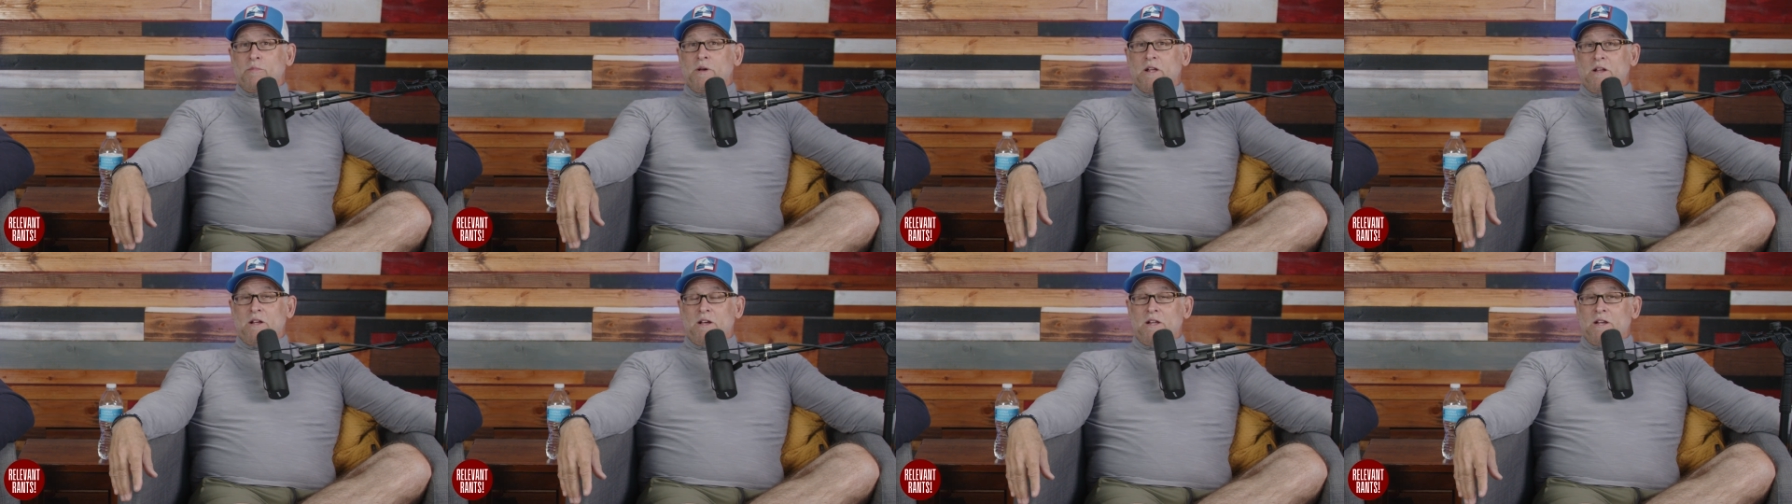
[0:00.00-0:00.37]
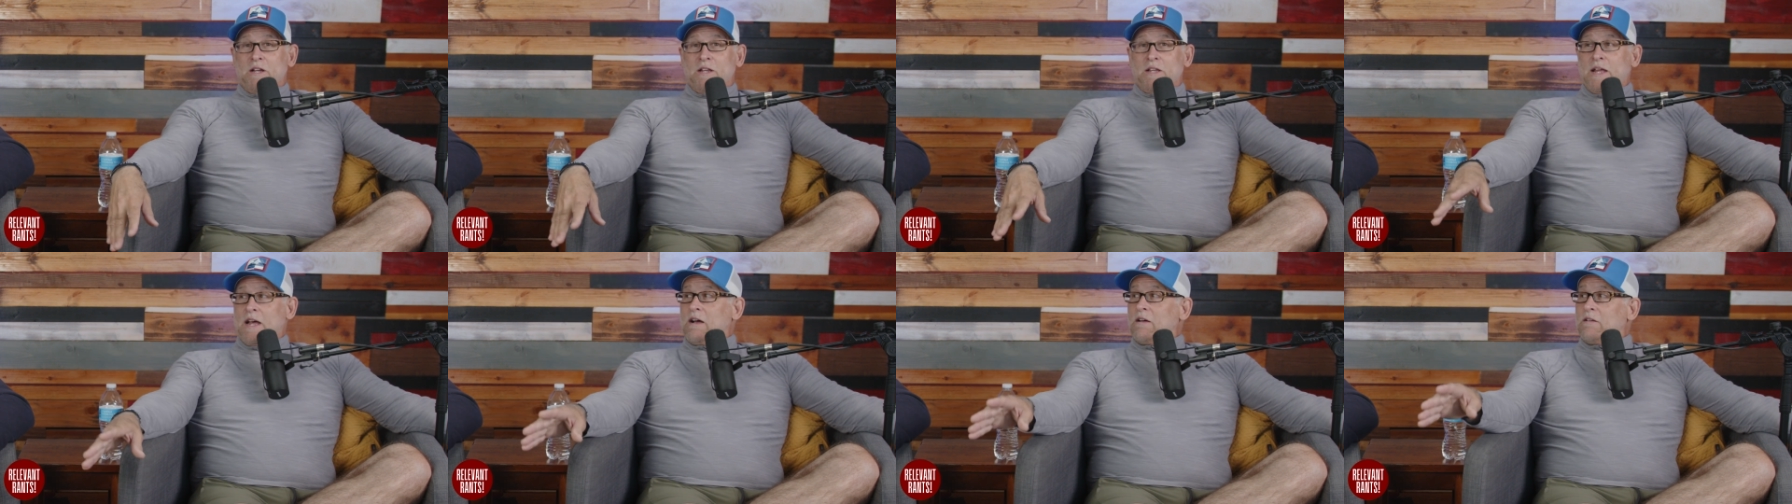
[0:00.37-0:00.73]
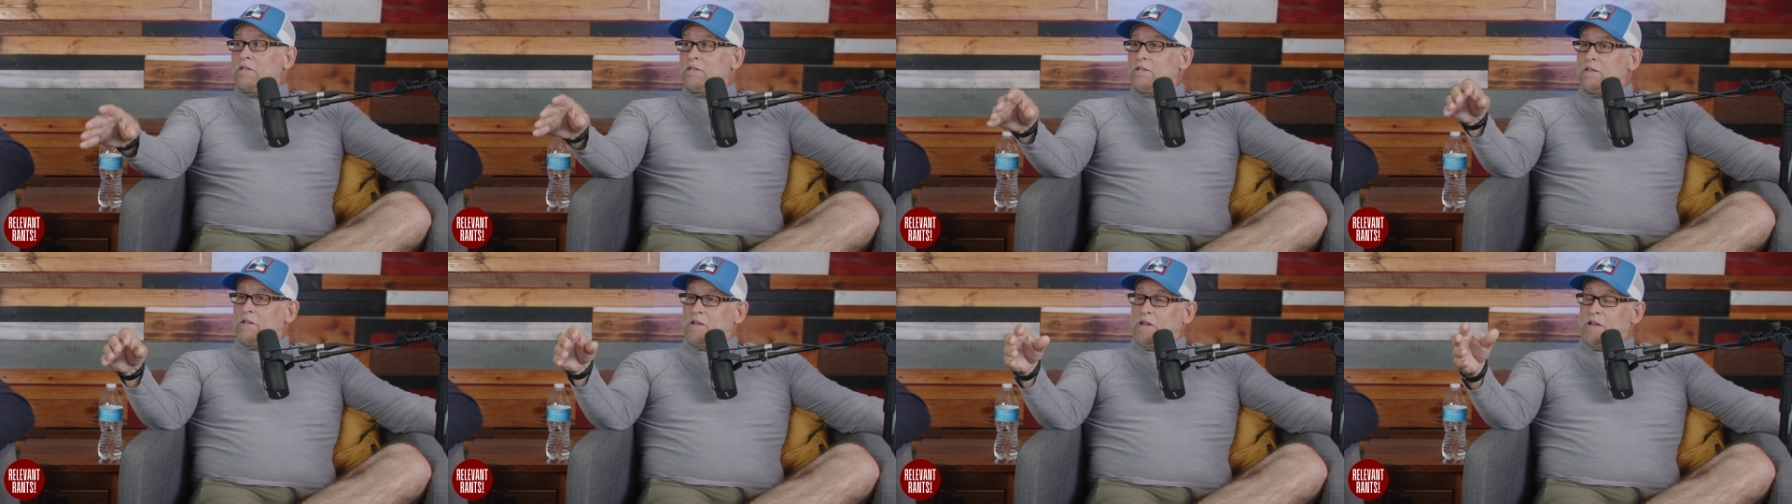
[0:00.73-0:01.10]
about hunting
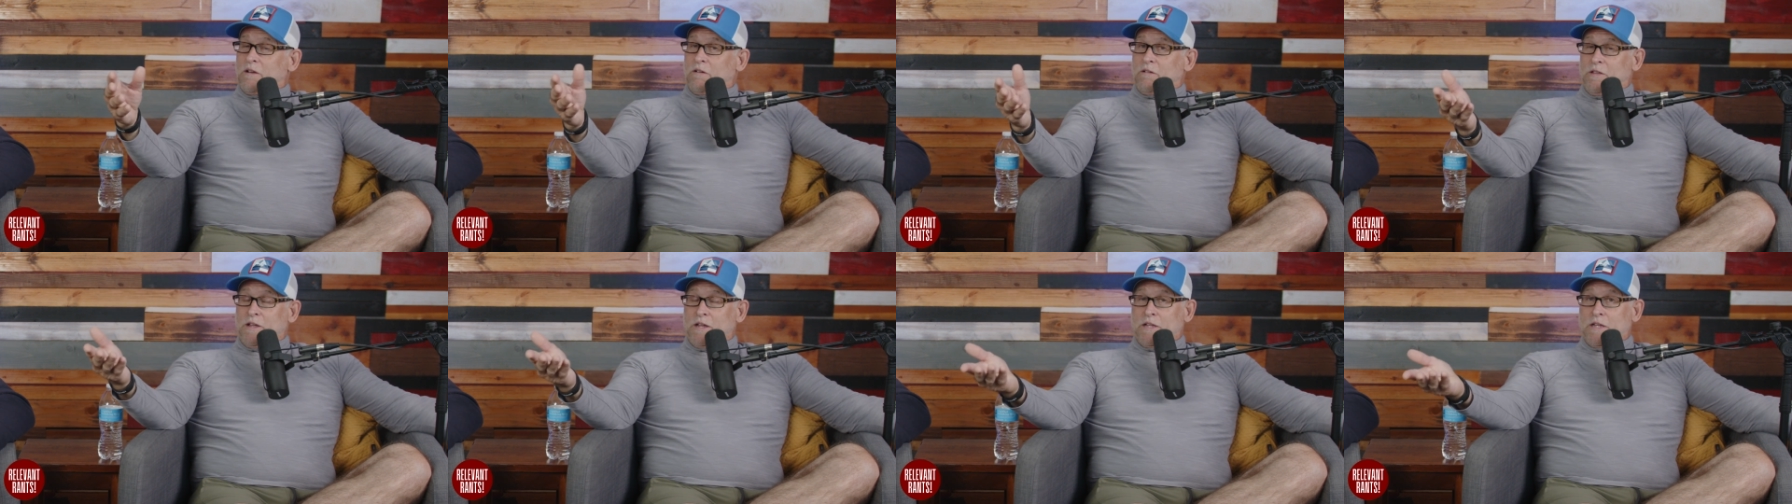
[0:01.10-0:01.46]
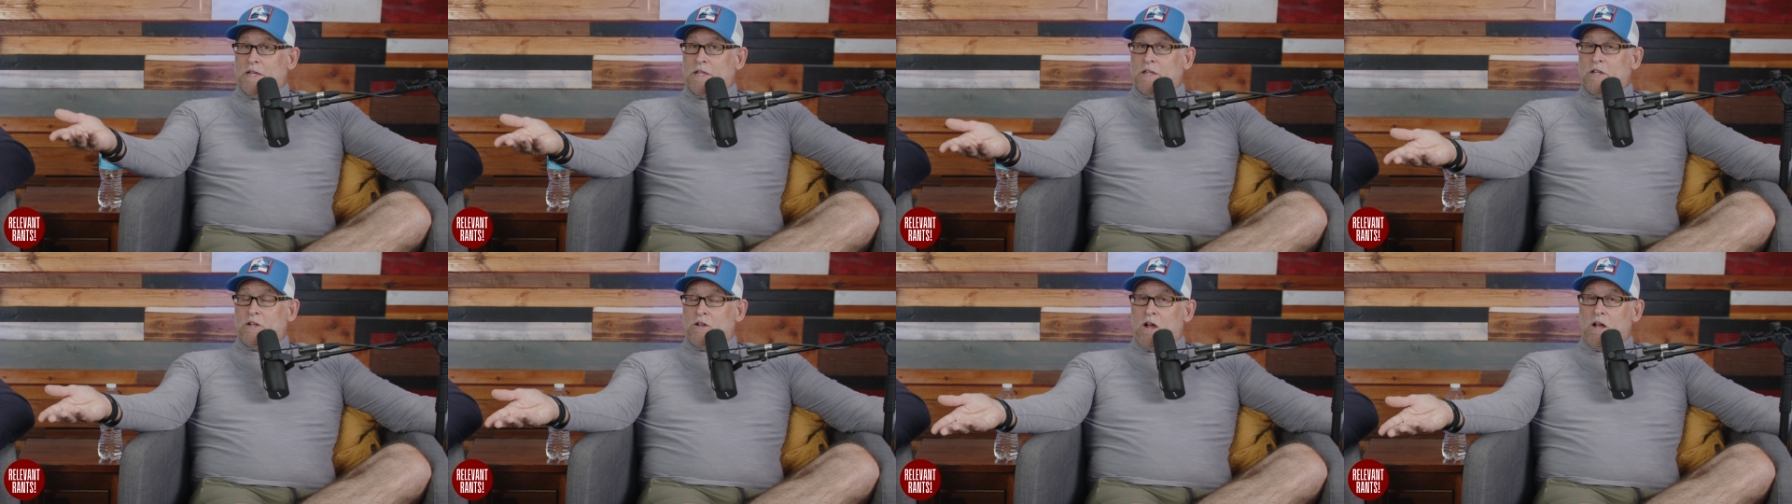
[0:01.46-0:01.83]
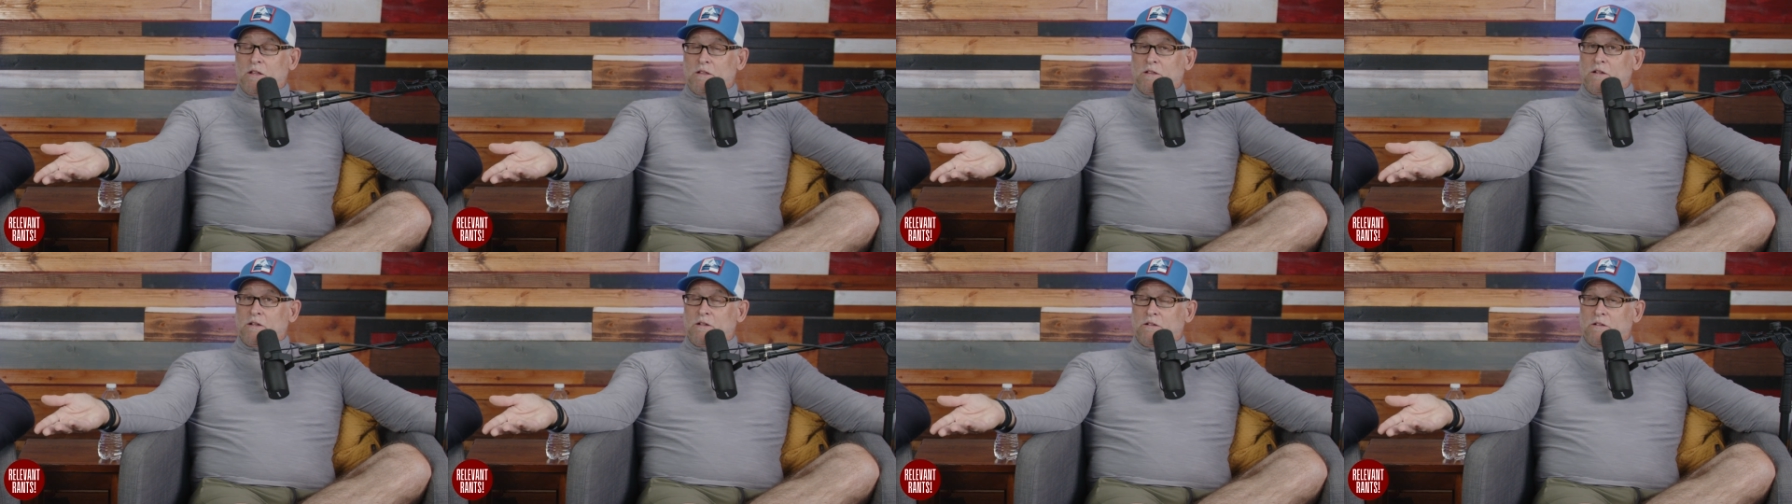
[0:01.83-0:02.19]
down. You know, they did the
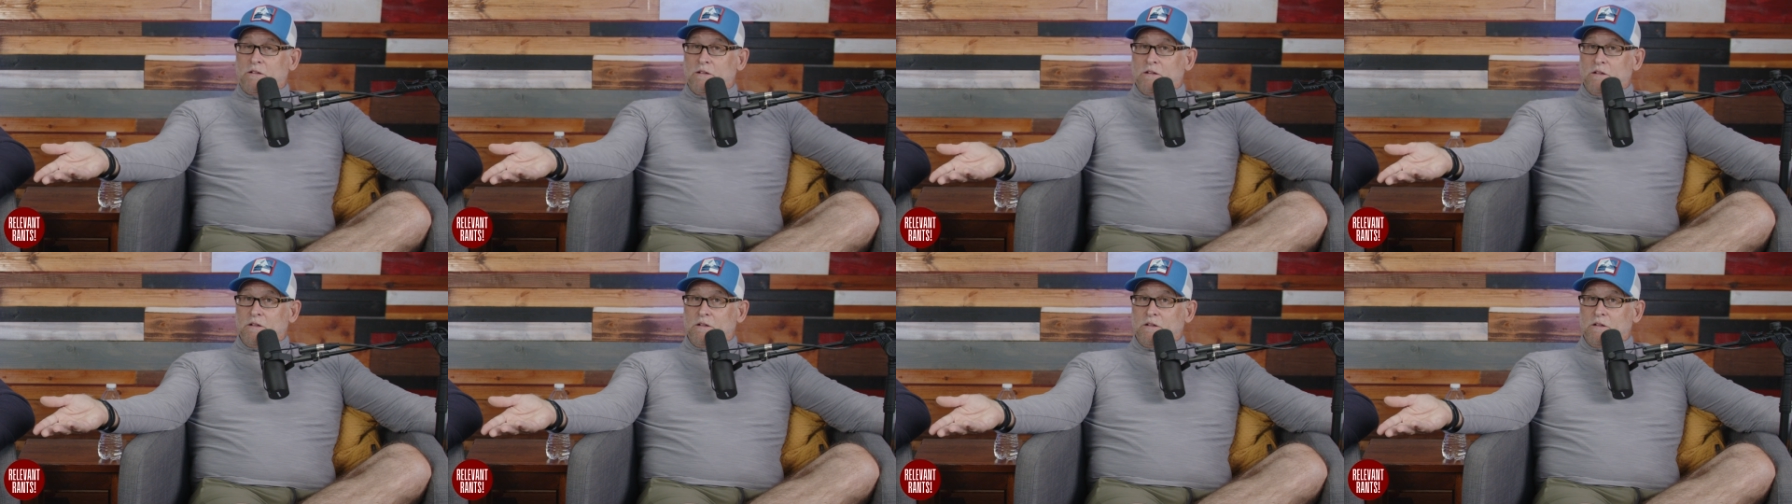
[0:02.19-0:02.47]
Nazis.